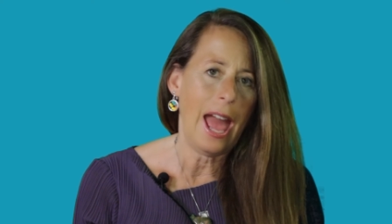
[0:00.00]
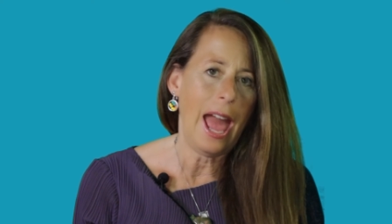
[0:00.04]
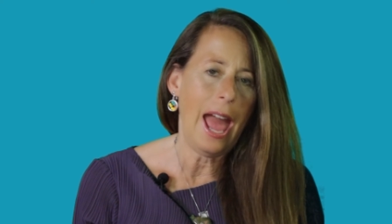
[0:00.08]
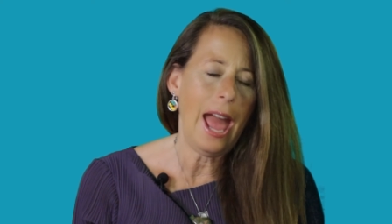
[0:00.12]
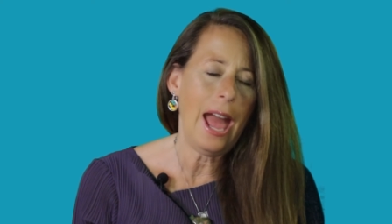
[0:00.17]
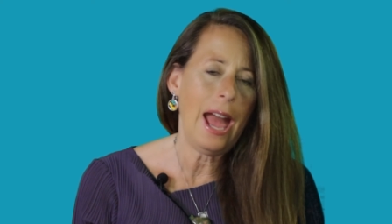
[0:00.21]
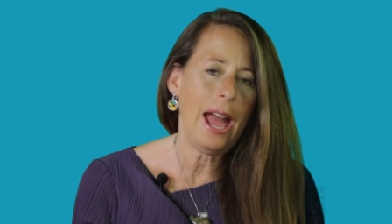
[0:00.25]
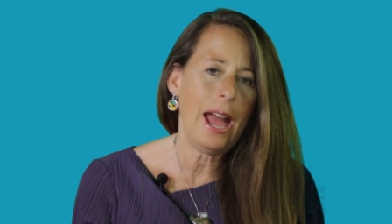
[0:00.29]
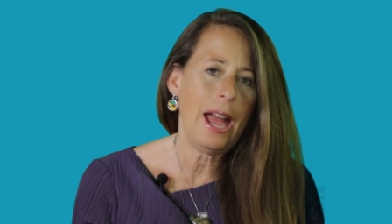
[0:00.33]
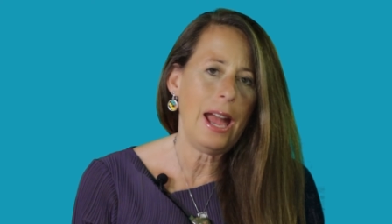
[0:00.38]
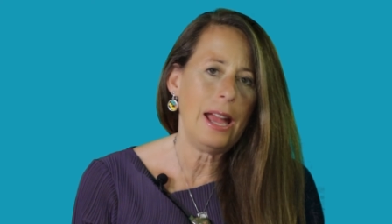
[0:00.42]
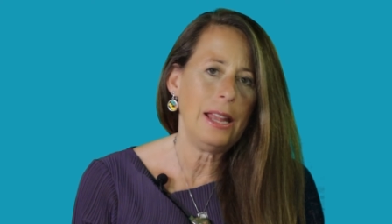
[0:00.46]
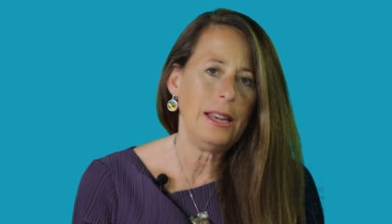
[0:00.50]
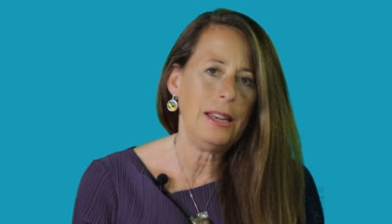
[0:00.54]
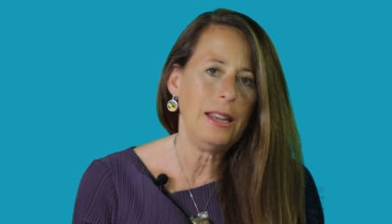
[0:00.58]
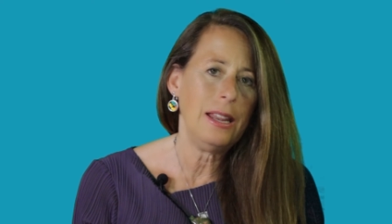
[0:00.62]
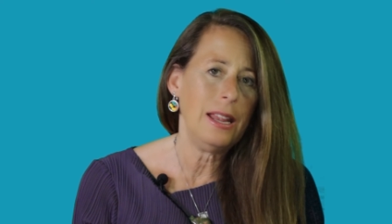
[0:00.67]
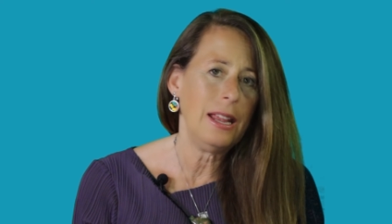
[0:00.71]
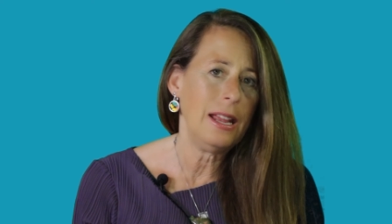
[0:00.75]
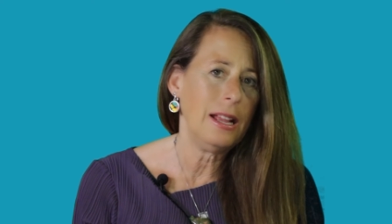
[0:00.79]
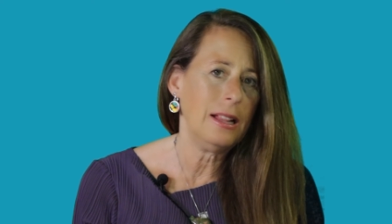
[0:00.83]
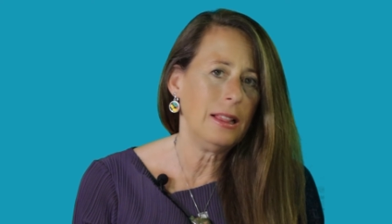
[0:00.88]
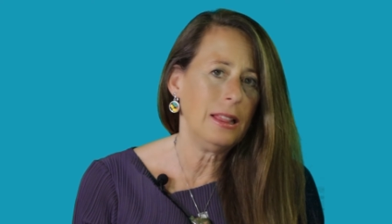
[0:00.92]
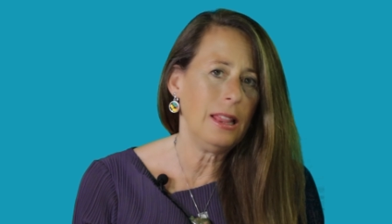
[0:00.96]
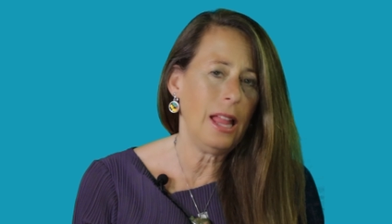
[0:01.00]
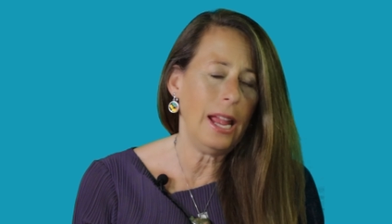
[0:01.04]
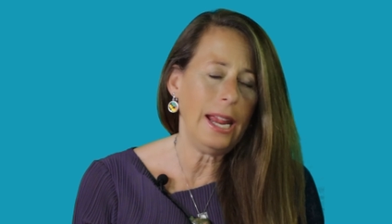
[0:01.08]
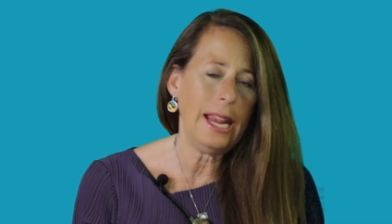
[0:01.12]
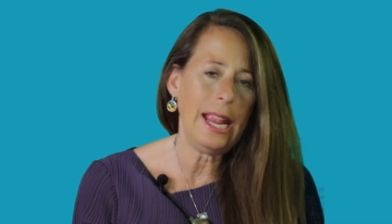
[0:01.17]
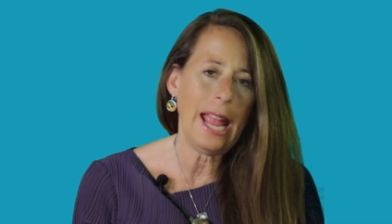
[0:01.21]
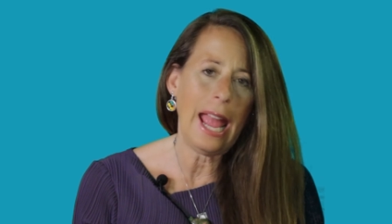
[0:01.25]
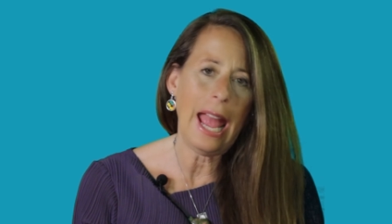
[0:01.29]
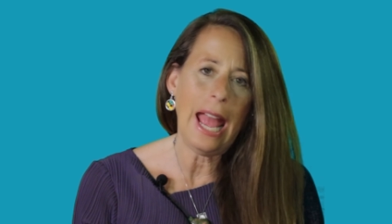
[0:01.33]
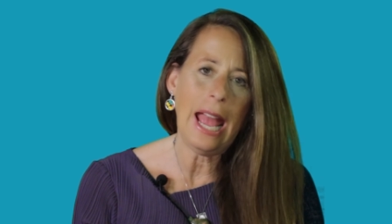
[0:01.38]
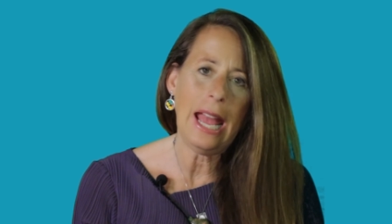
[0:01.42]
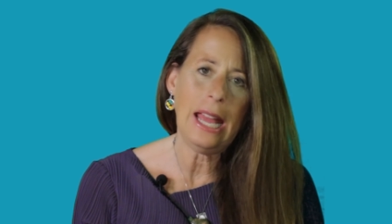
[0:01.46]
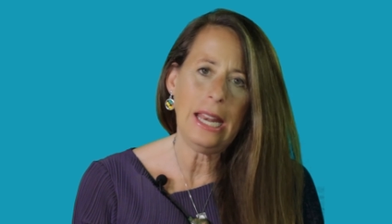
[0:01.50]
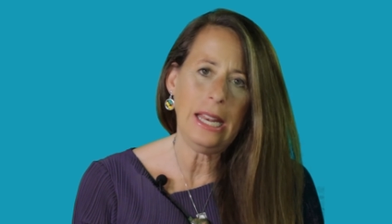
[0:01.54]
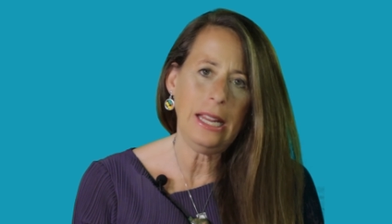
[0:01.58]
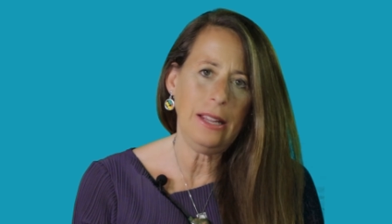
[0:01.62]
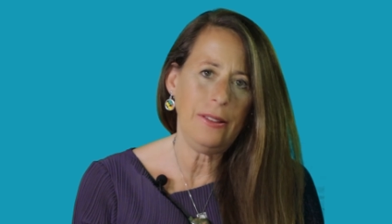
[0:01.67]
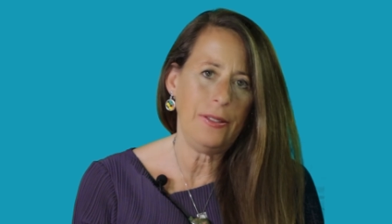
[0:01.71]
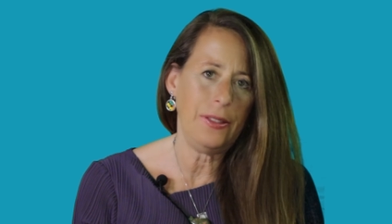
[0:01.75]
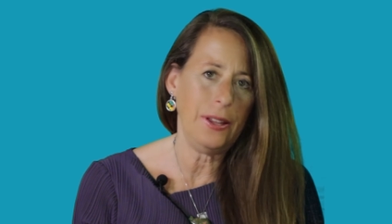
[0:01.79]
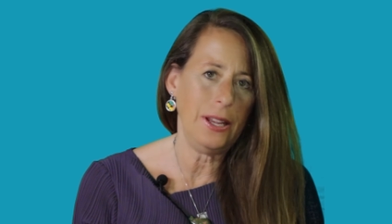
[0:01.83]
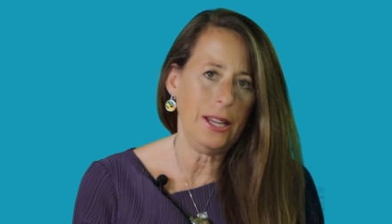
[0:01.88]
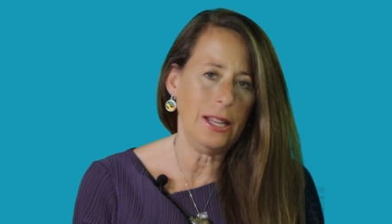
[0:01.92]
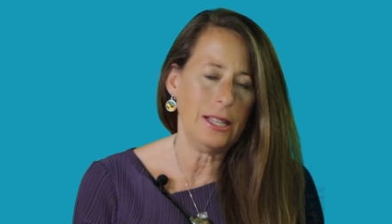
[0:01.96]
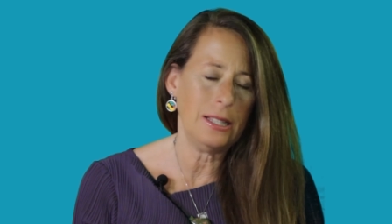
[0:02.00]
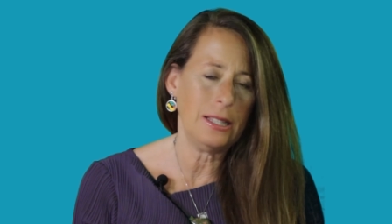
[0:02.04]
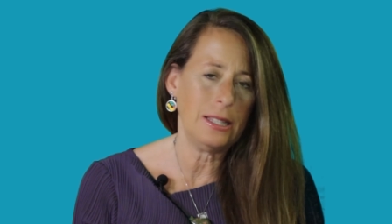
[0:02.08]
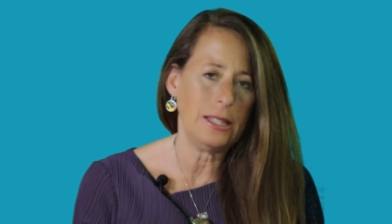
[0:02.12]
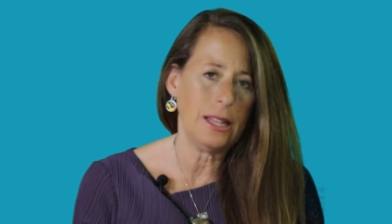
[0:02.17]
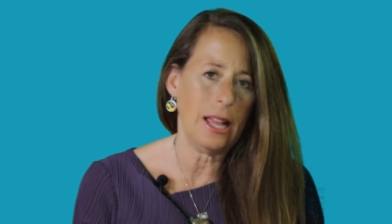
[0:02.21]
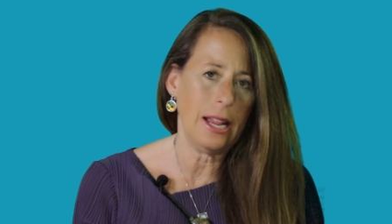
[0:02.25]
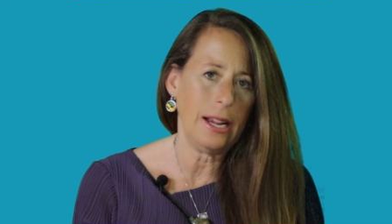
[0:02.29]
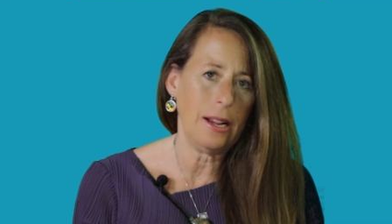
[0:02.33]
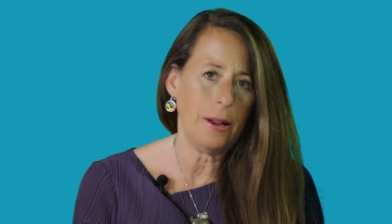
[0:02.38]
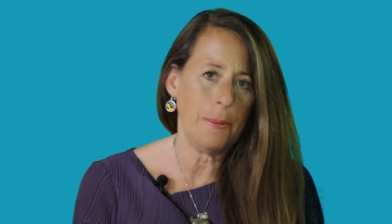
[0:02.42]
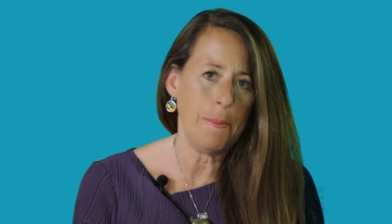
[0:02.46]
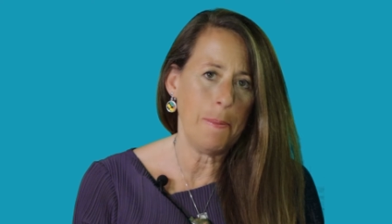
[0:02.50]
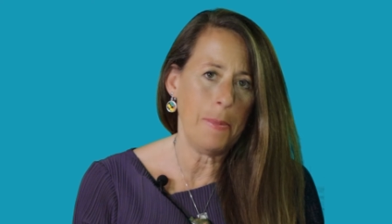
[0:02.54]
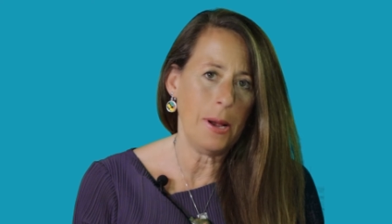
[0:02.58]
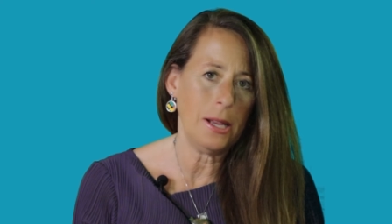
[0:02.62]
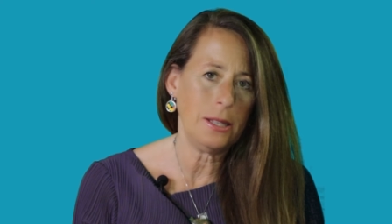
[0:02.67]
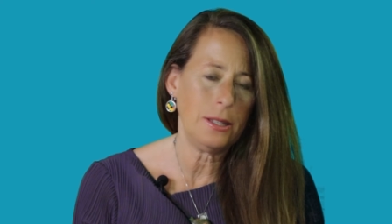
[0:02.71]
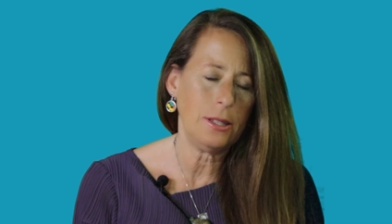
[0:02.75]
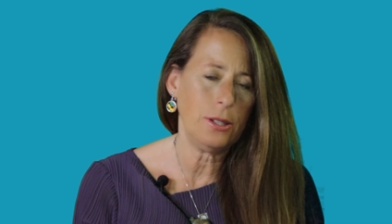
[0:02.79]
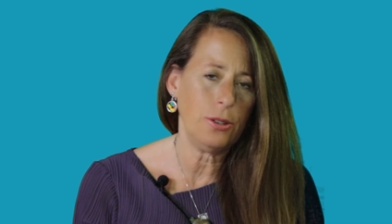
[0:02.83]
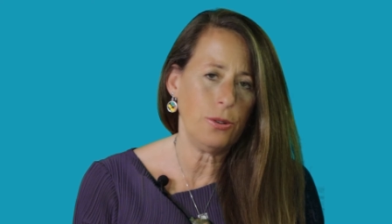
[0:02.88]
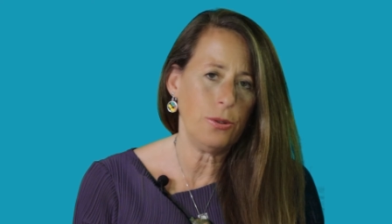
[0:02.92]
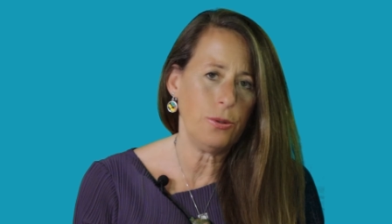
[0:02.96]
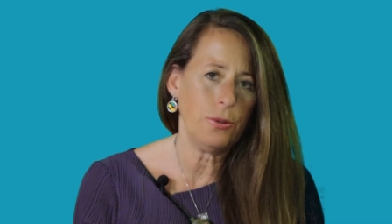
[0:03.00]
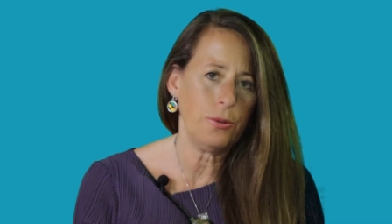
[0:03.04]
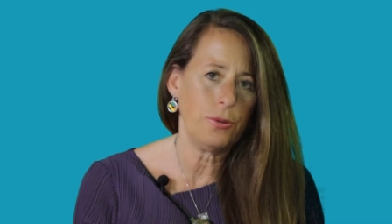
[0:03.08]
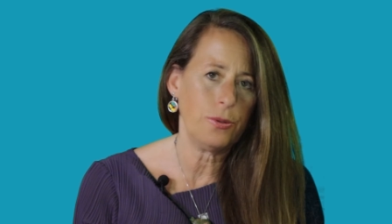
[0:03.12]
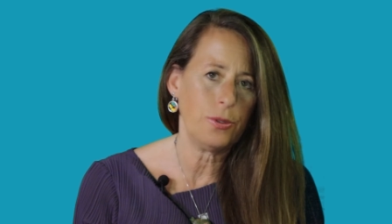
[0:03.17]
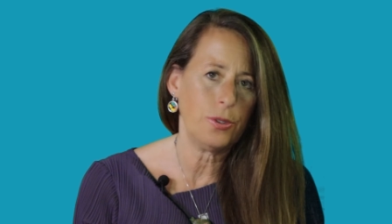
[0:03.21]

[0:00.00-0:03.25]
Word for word: And like anything, it's like a muscle.